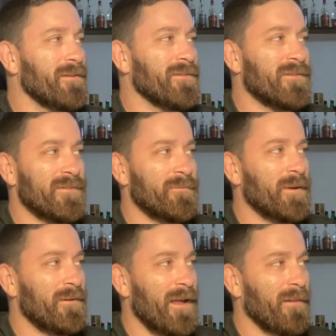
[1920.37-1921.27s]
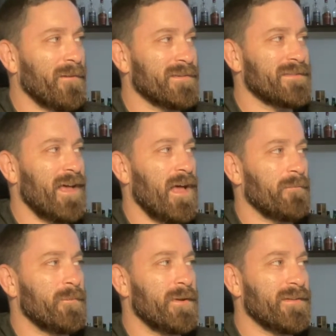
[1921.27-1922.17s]
dude, been around a long
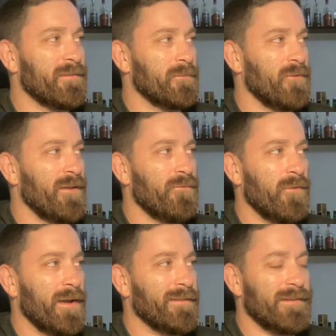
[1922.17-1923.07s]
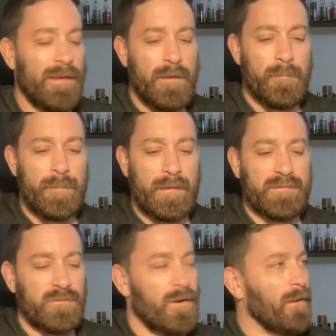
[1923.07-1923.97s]
time, been in some great fights,
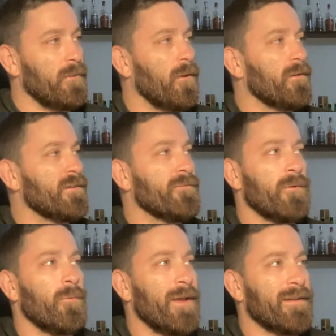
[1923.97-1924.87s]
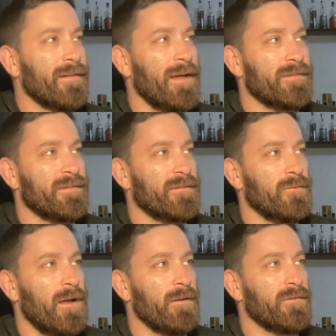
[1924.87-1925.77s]
bounced around all different weight classes
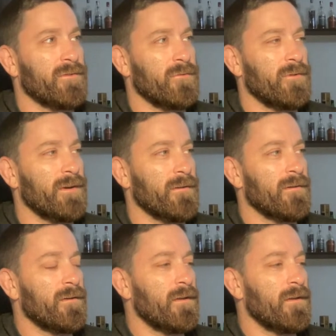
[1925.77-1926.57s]
throughout his career.